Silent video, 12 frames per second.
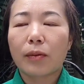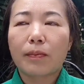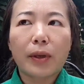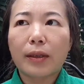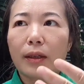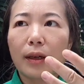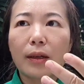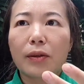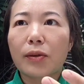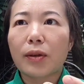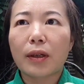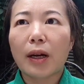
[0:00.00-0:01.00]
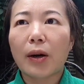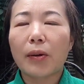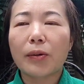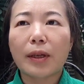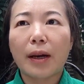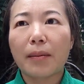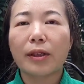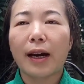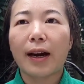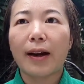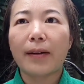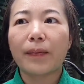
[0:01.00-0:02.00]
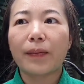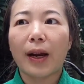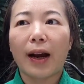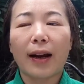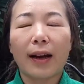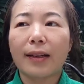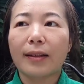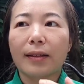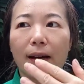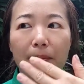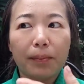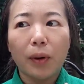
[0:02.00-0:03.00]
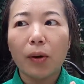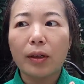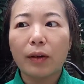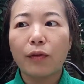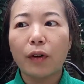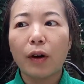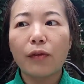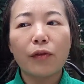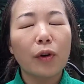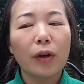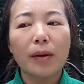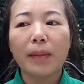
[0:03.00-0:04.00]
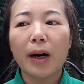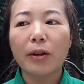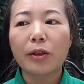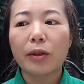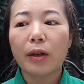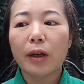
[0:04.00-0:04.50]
breathe in through the nose and block the flow from the mouth,